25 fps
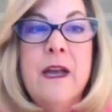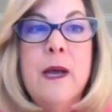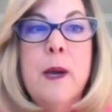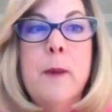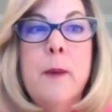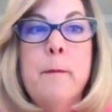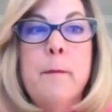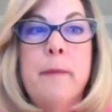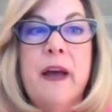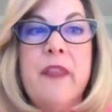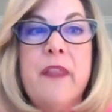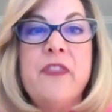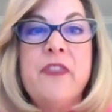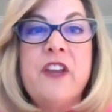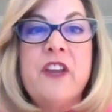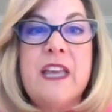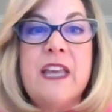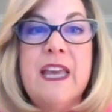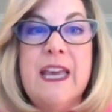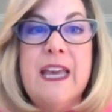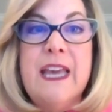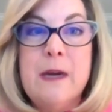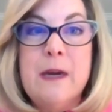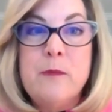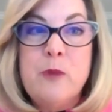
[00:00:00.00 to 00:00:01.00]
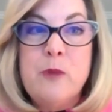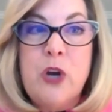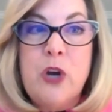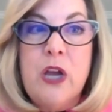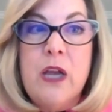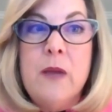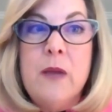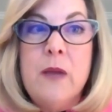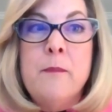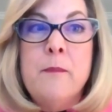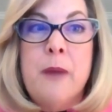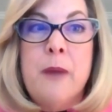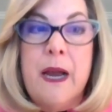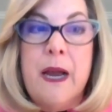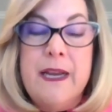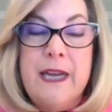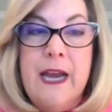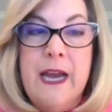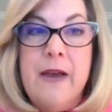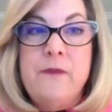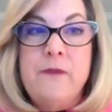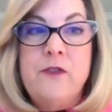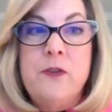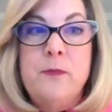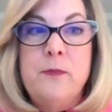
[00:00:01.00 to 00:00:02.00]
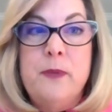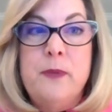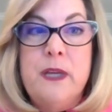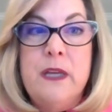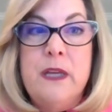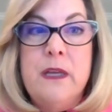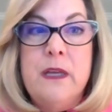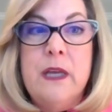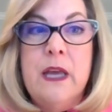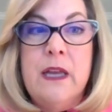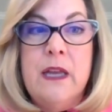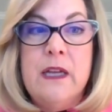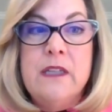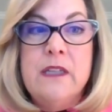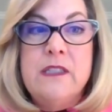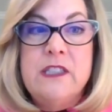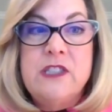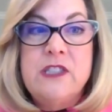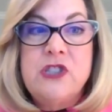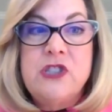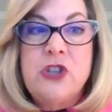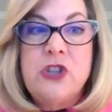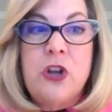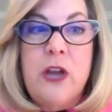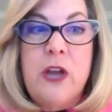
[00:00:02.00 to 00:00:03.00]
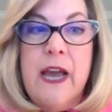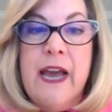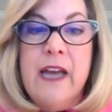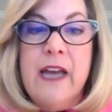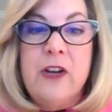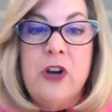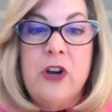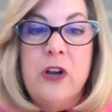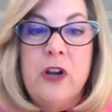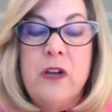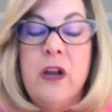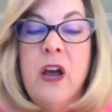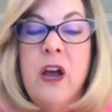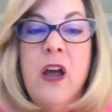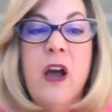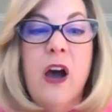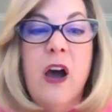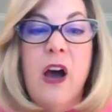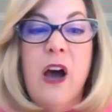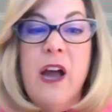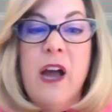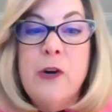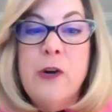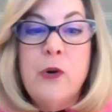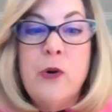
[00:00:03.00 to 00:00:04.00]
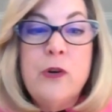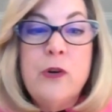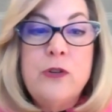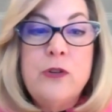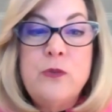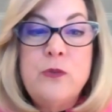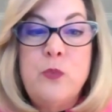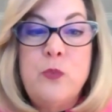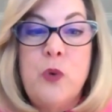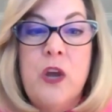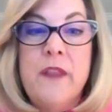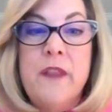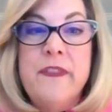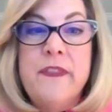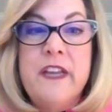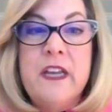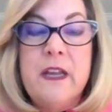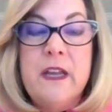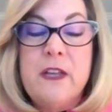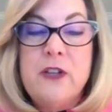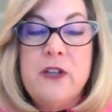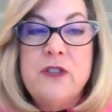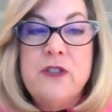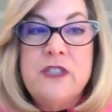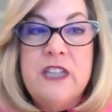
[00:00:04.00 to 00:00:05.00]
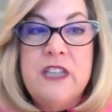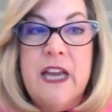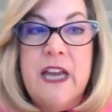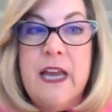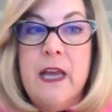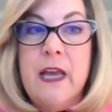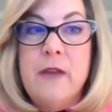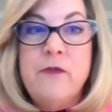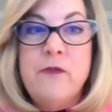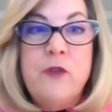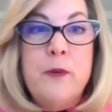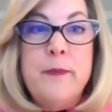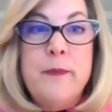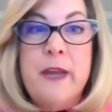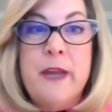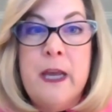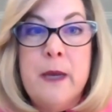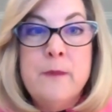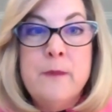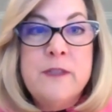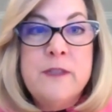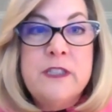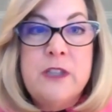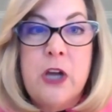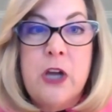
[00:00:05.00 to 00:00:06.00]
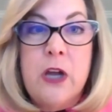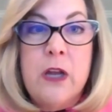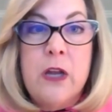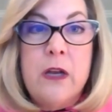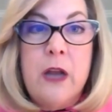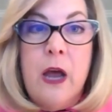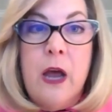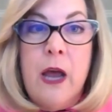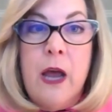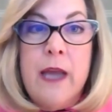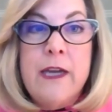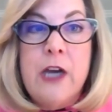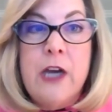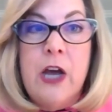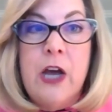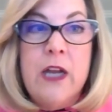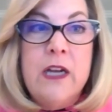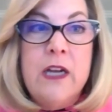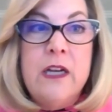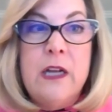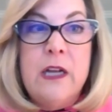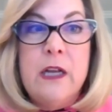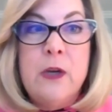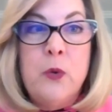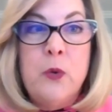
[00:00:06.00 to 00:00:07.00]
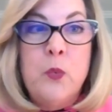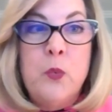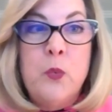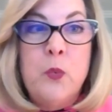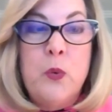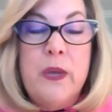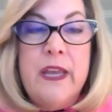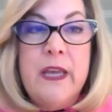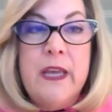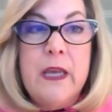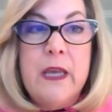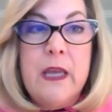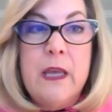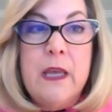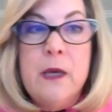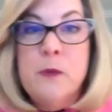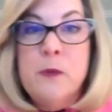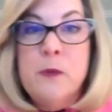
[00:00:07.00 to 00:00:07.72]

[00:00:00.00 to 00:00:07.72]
but the camera might have to be an additional add-on. I ordered one the other day from Amazon. I got it in a week. It was